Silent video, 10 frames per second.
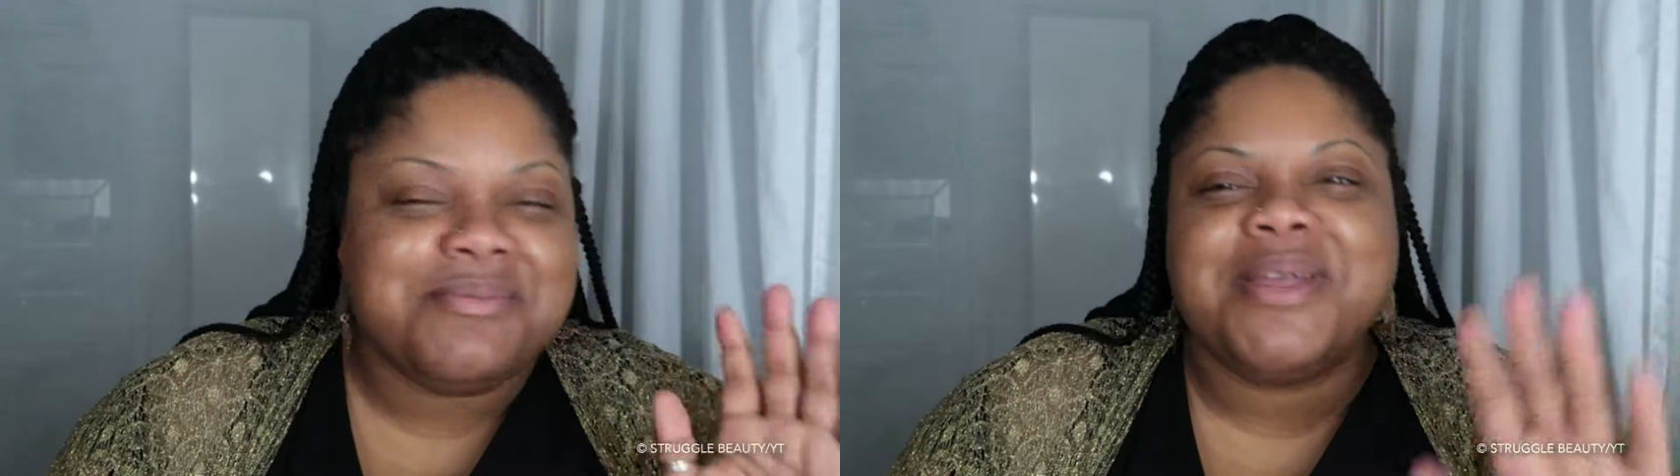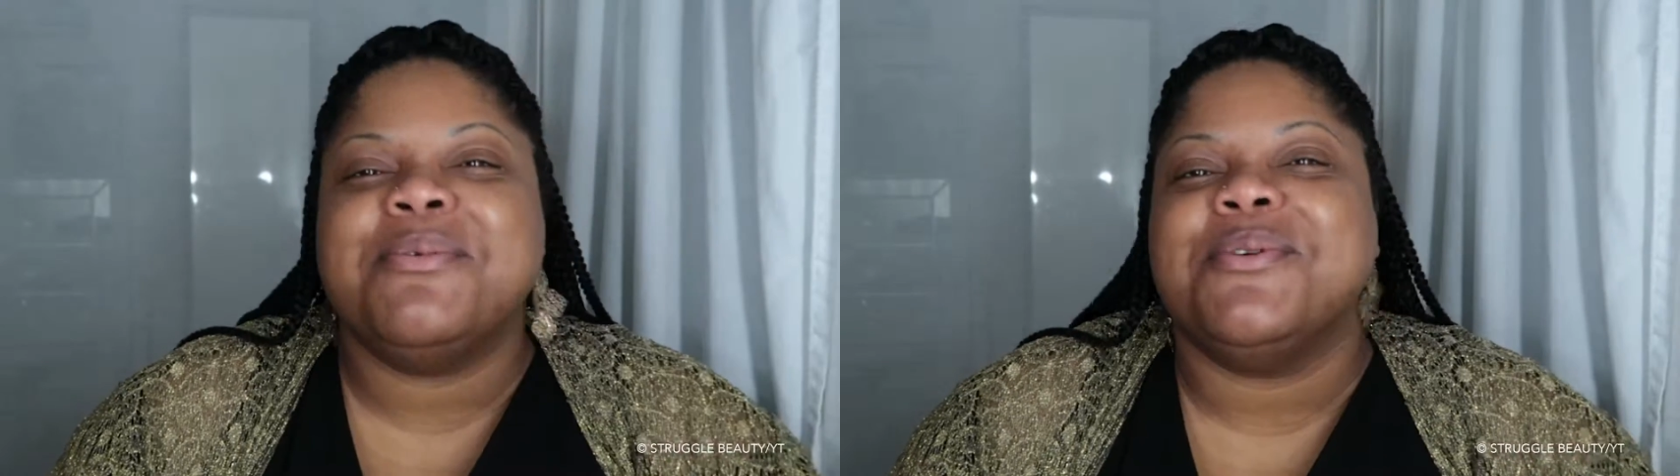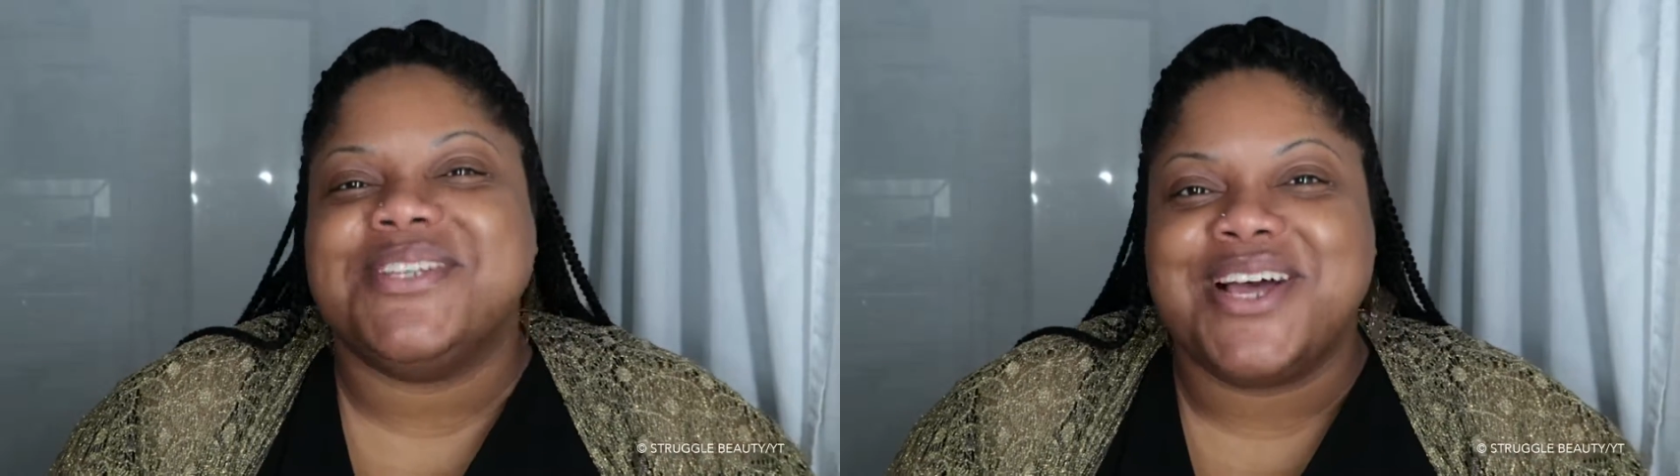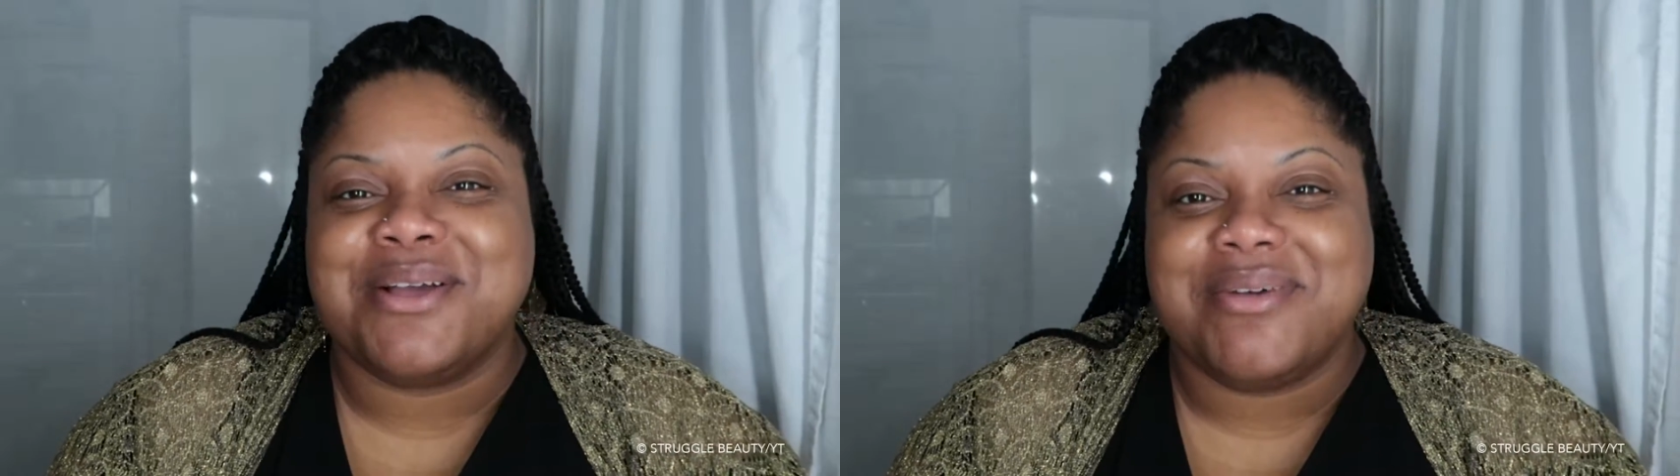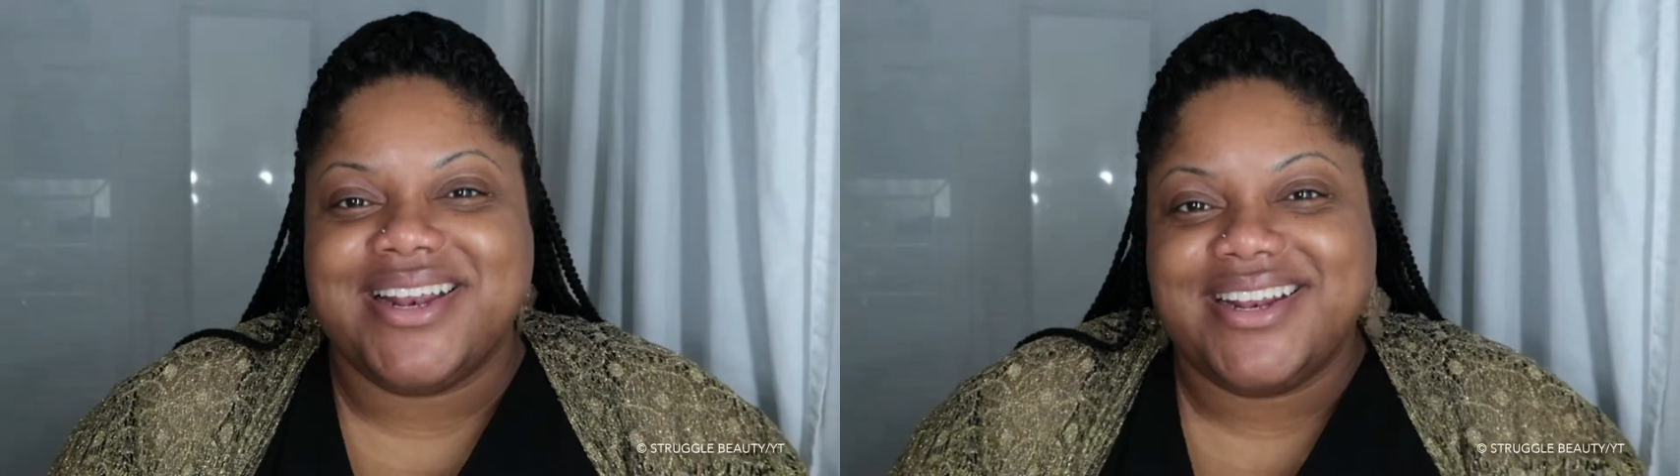maybe we'll talk
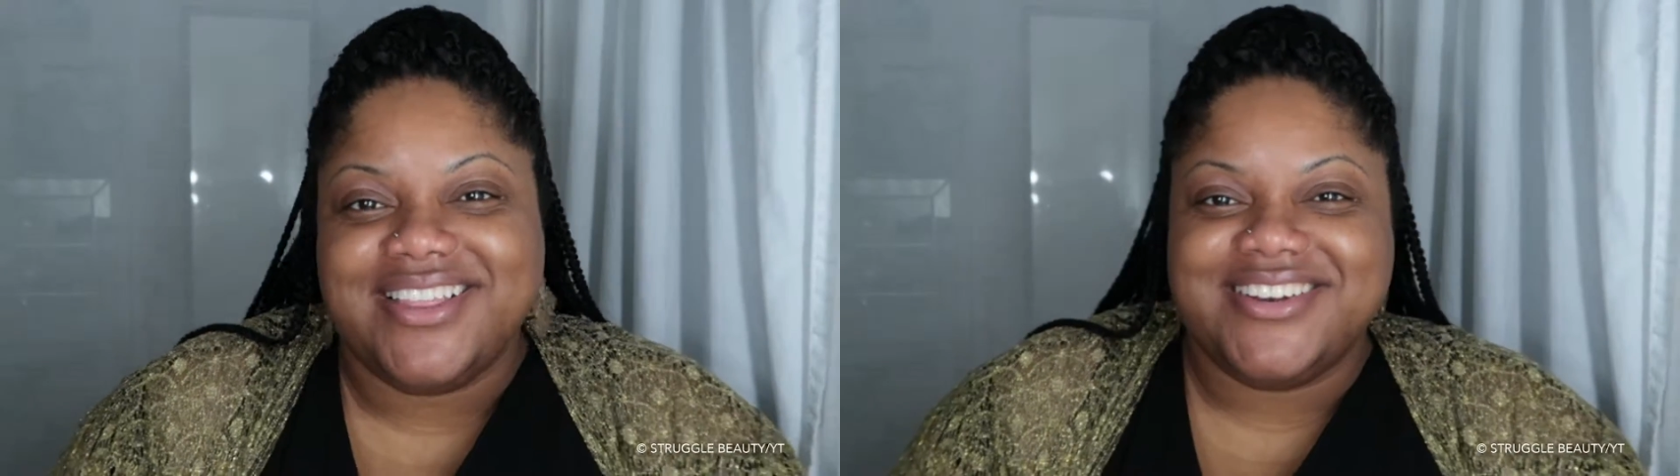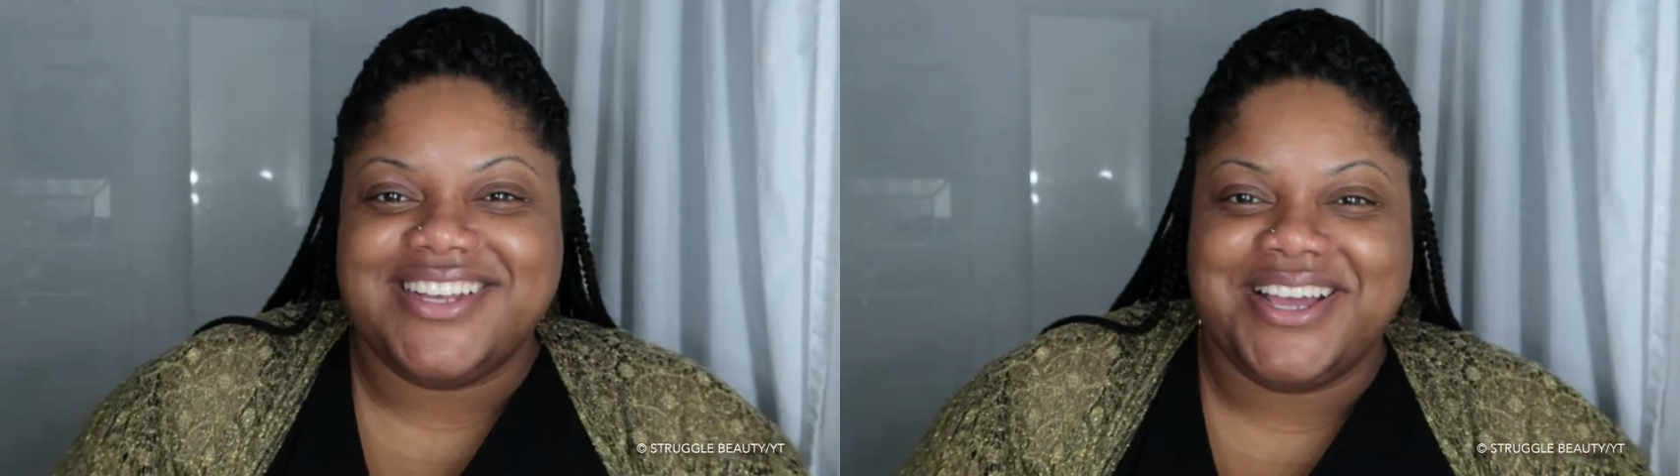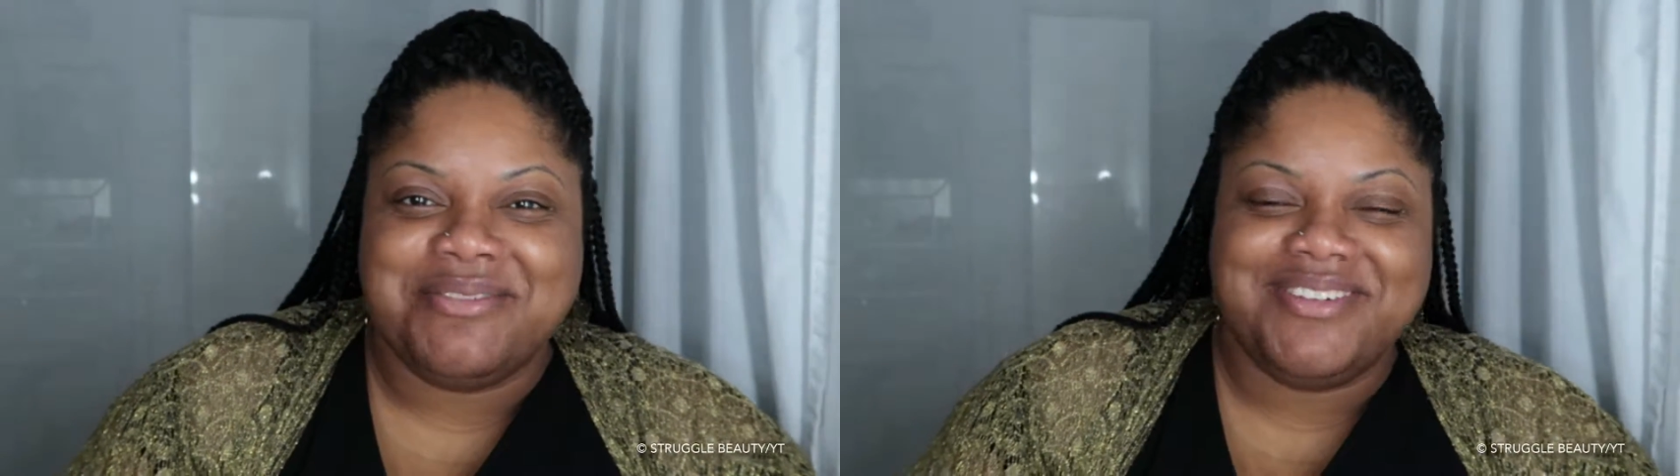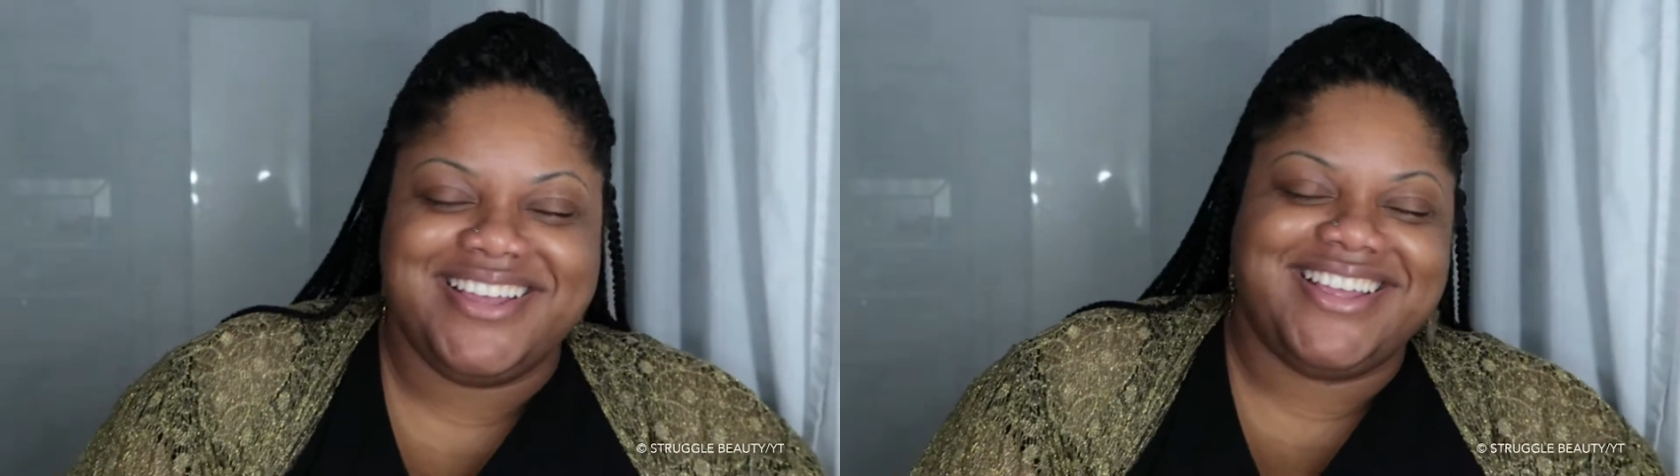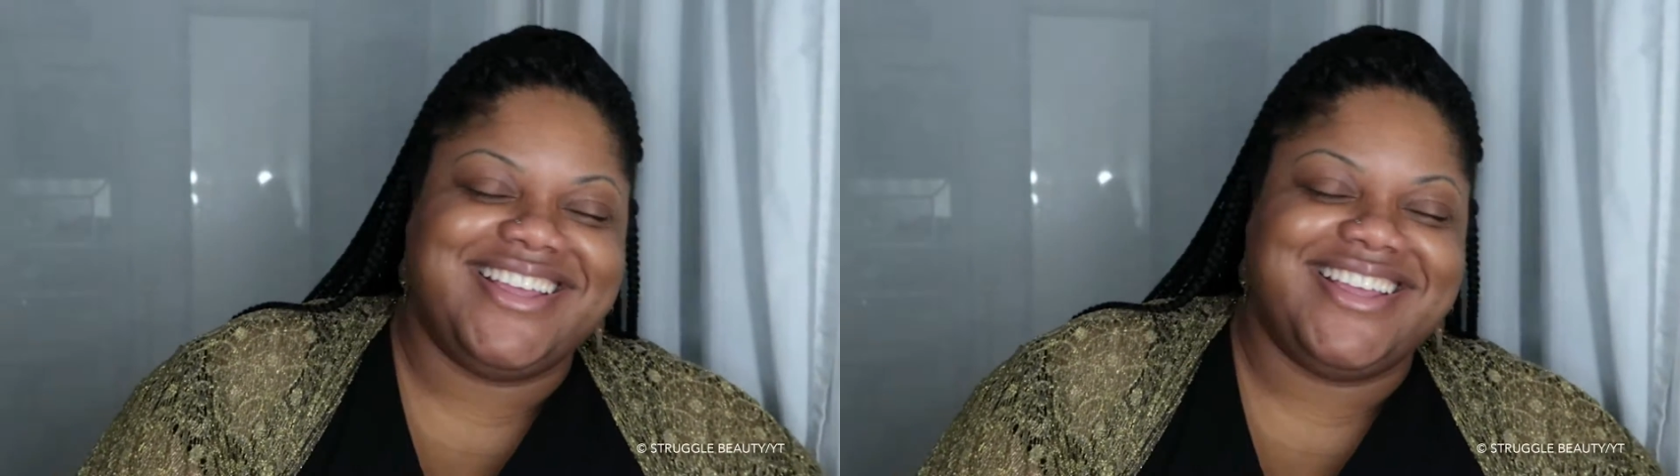about another time.